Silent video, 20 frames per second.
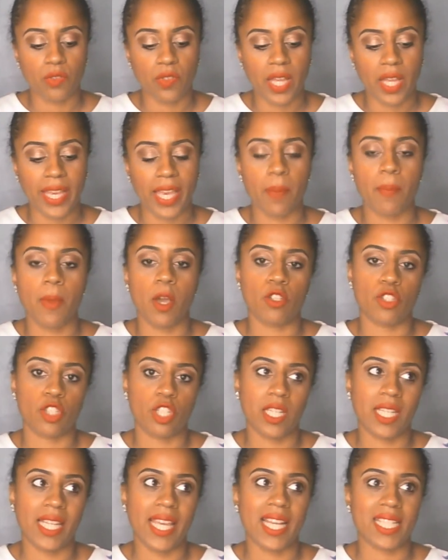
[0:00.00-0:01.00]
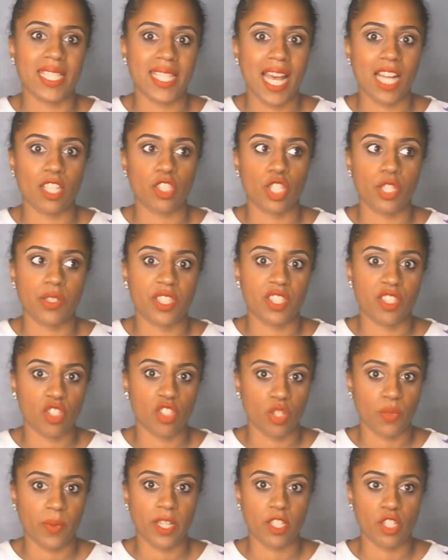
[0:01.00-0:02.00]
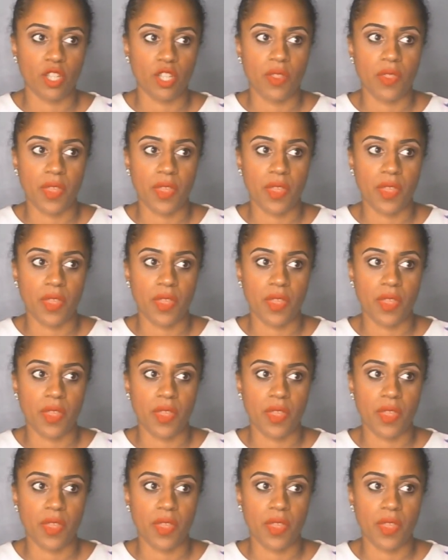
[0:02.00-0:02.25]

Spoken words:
like emotionally attached to a situation